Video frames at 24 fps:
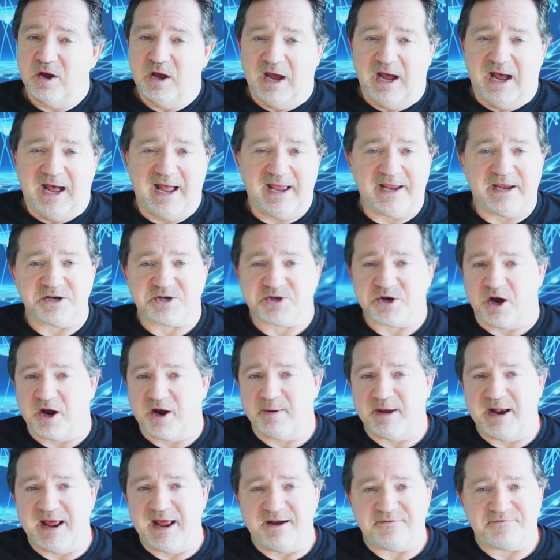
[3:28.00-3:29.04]
I could talk
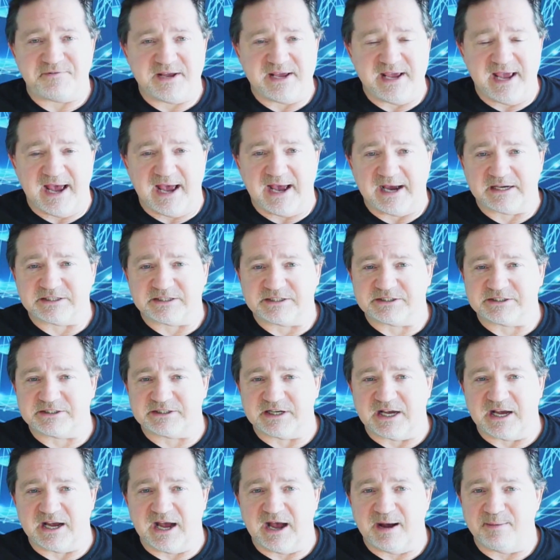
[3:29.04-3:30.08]
about FTX.
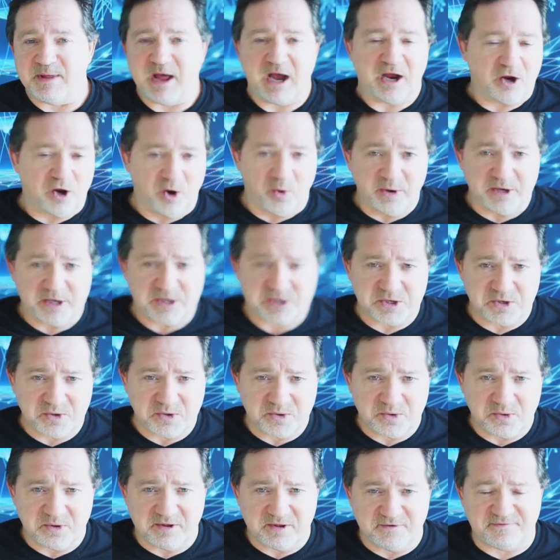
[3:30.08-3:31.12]
I'm not going
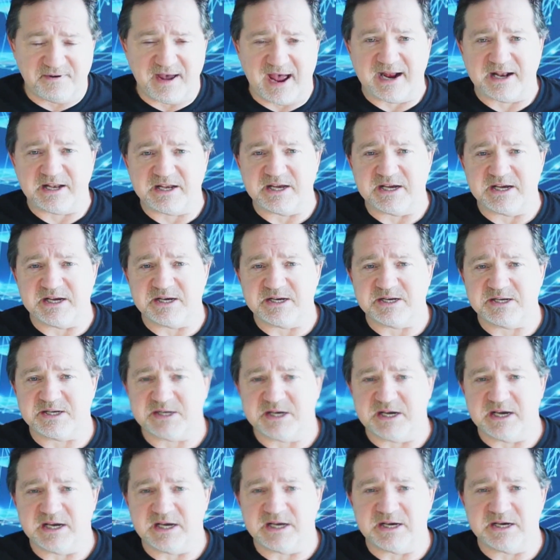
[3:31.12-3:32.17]
to. The fact is
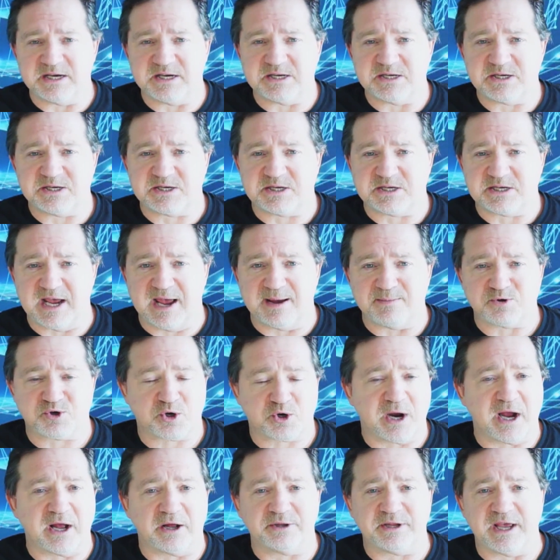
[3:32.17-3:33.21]
Sam's
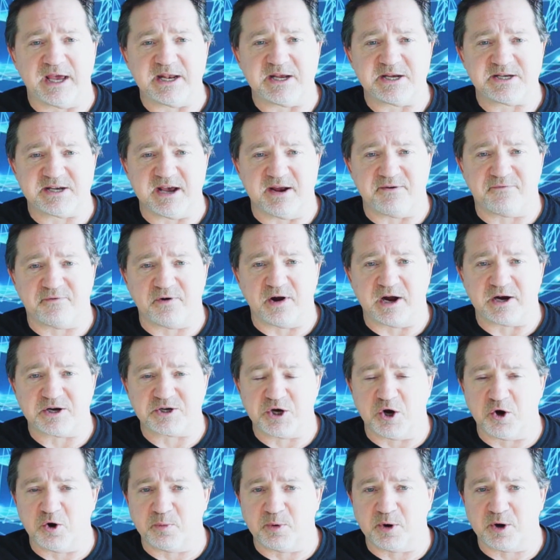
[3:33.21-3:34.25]
trial date is set for
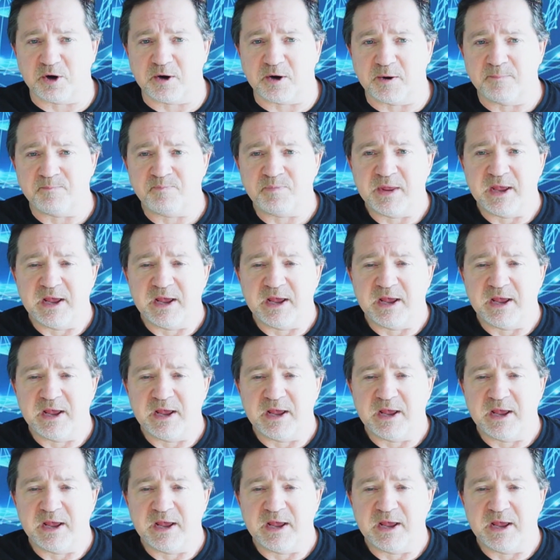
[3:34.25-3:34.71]
October.